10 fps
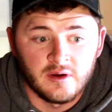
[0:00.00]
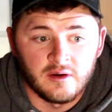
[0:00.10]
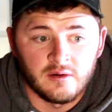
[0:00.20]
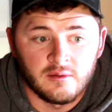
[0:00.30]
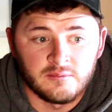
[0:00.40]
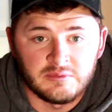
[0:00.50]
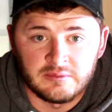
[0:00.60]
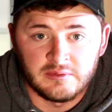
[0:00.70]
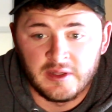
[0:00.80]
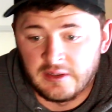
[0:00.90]

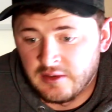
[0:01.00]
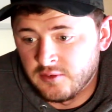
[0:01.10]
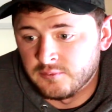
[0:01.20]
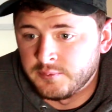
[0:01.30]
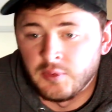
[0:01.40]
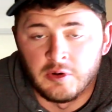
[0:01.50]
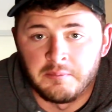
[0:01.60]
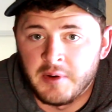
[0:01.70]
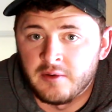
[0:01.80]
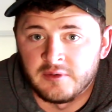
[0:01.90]
let alone pull a
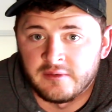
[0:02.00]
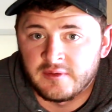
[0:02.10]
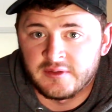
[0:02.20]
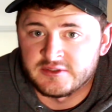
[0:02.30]
boat and everything.